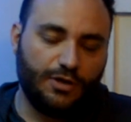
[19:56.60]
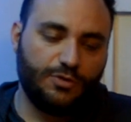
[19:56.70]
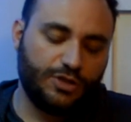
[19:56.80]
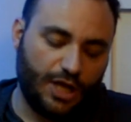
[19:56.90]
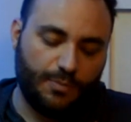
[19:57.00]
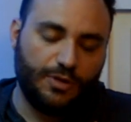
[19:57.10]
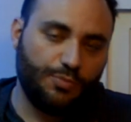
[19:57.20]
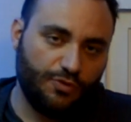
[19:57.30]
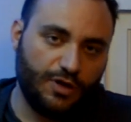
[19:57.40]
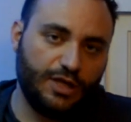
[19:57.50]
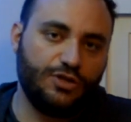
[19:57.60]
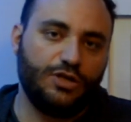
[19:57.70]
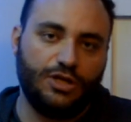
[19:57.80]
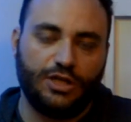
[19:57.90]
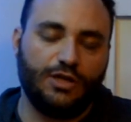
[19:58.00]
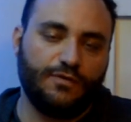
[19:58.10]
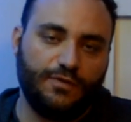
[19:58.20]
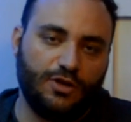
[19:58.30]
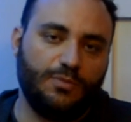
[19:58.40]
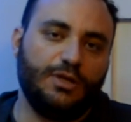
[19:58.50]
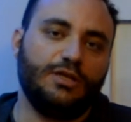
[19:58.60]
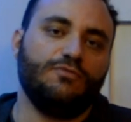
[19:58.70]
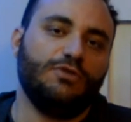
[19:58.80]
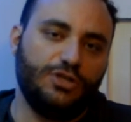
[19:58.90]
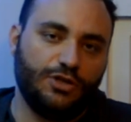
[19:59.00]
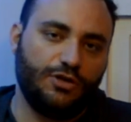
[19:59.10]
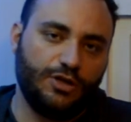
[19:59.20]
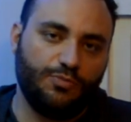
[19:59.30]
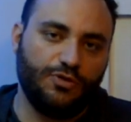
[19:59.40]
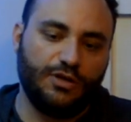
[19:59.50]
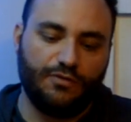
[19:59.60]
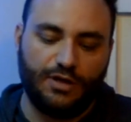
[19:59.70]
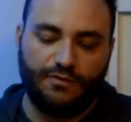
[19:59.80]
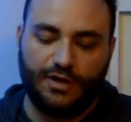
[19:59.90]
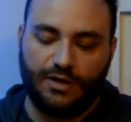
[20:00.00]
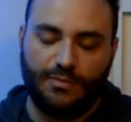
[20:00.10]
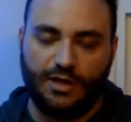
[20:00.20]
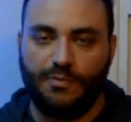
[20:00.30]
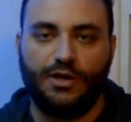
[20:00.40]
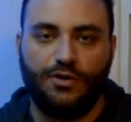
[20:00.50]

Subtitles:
stopping the print, changing out the filament, restarting the print, right? If I can make my